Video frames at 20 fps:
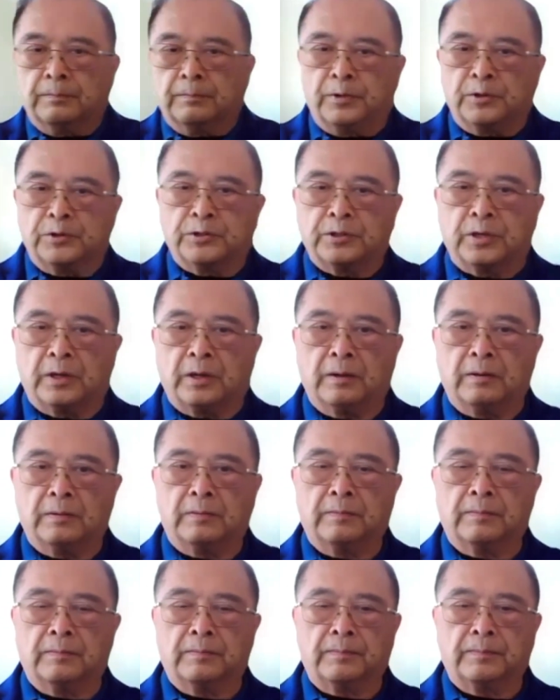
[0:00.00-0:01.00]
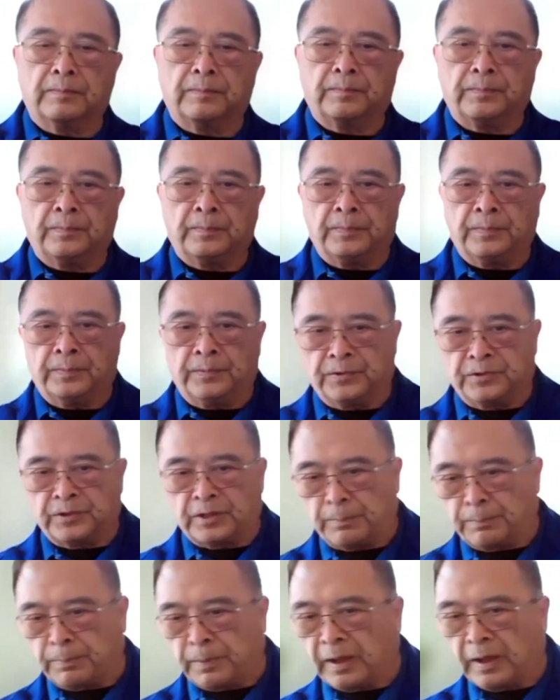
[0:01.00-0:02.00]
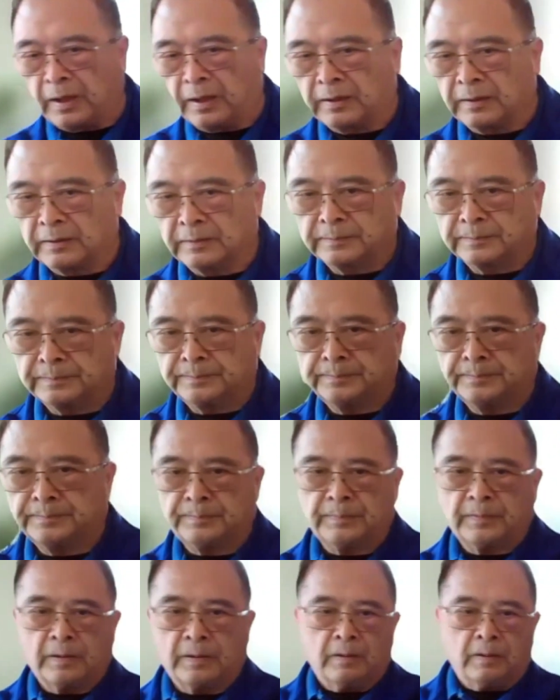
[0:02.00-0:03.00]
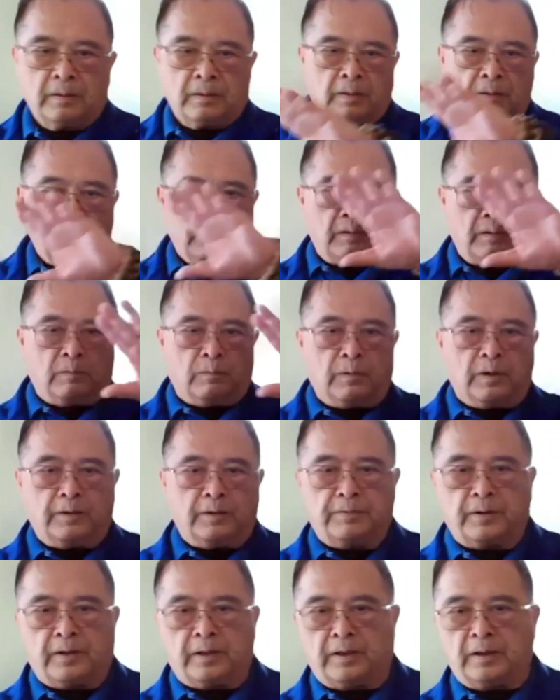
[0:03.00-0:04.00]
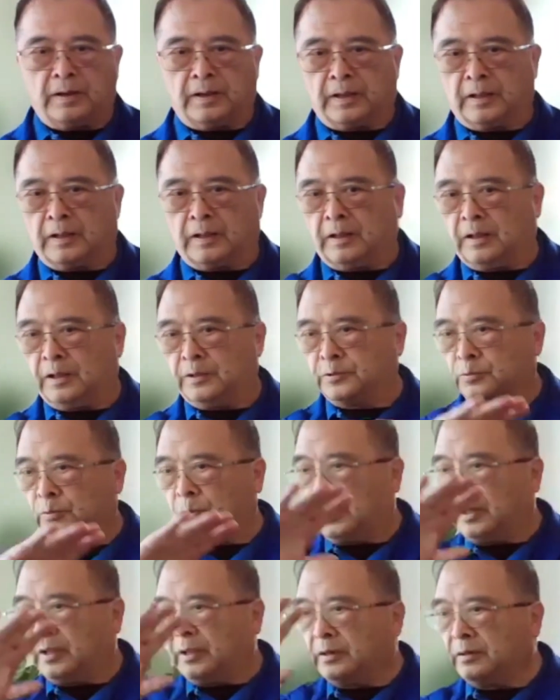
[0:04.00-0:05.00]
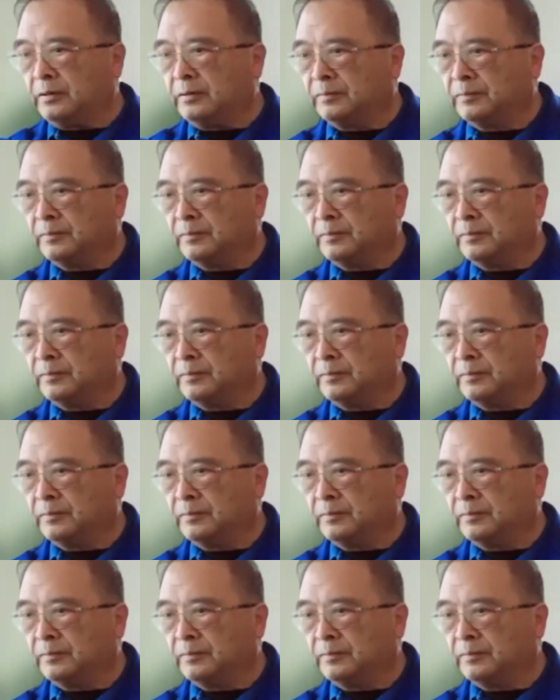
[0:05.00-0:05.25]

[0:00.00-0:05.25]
Push out. Step back. Wave hand like clouds one.